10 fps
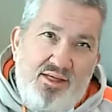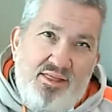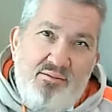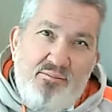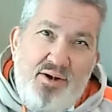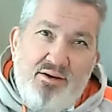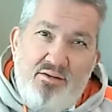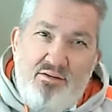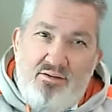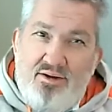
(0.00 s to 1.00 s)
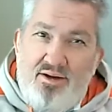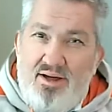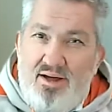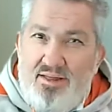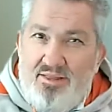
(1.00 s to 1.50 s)
They might lock
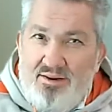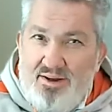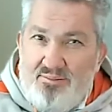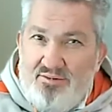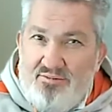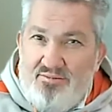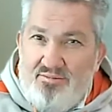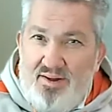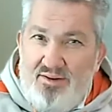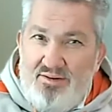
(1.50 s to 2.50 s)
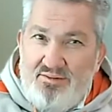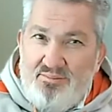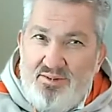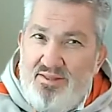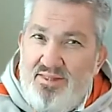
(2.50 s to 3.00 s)
other types of files,
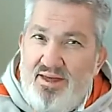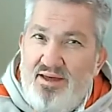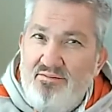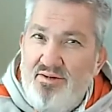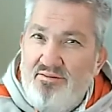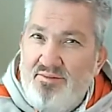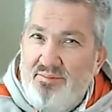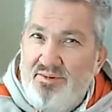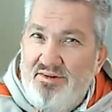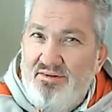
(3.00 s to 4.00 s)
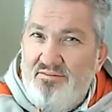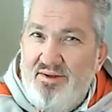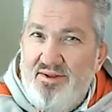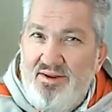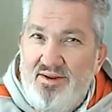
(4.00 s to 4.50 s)
but then they have to have
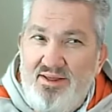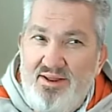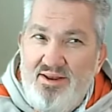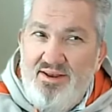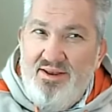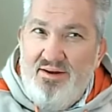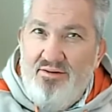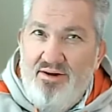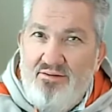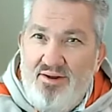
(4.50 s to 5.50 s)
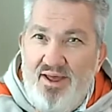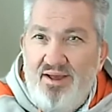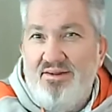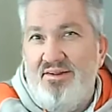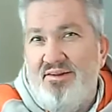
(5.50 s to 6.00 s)
specifically directory
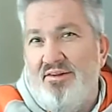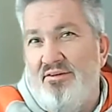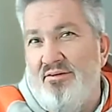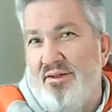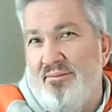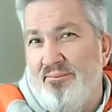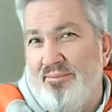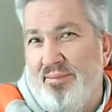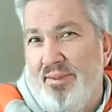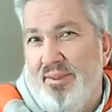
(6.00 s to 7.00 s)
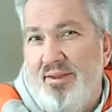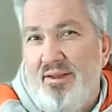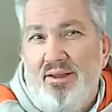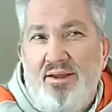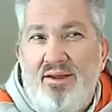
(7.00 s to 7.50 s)
access to them.
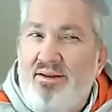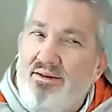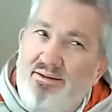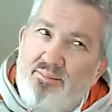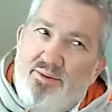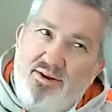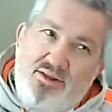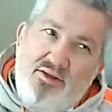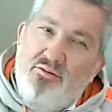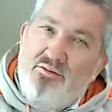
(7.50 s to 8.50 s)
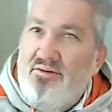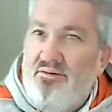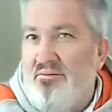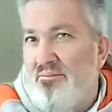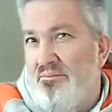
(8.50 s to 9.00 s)
And typically you would
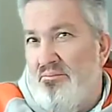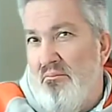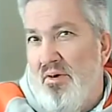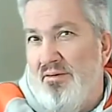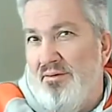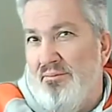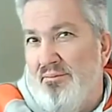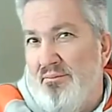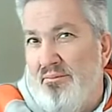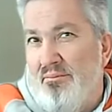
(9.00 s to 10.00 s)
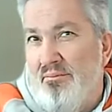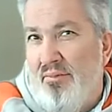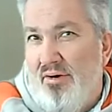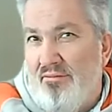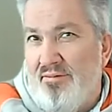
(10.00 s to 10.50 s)
most
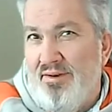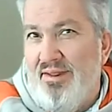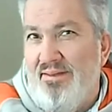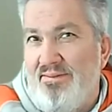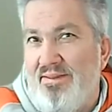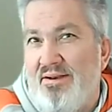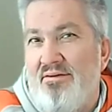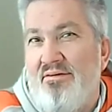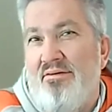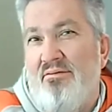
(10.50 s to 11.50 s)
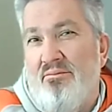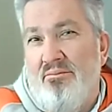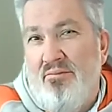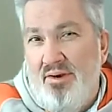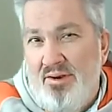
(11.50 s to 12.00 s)
often get that on
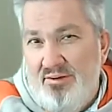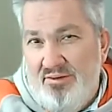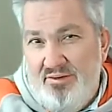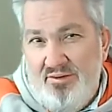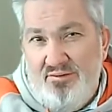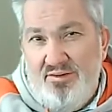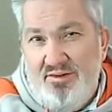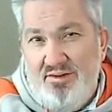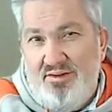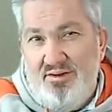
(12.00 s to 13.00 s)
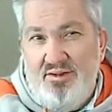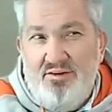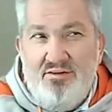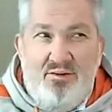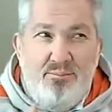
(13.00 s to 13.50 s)
Windows servers as an
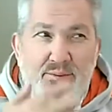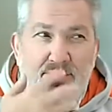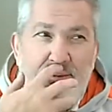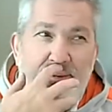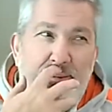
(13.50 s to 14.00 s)
example.